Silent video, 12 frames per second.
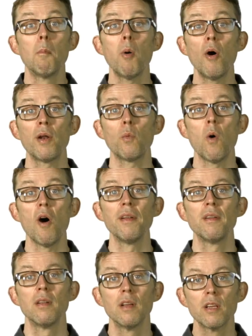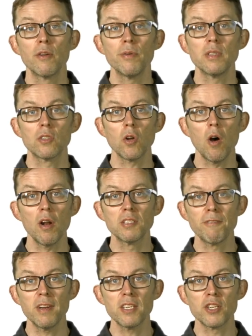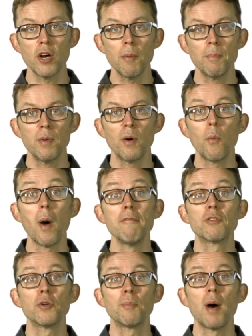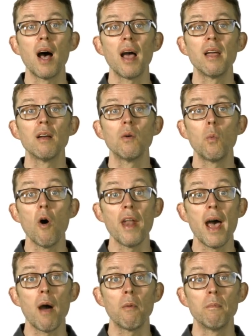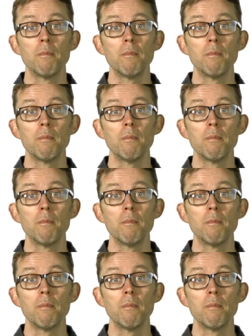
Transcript: Point one, your installer has finished up and waved goodbye. What now?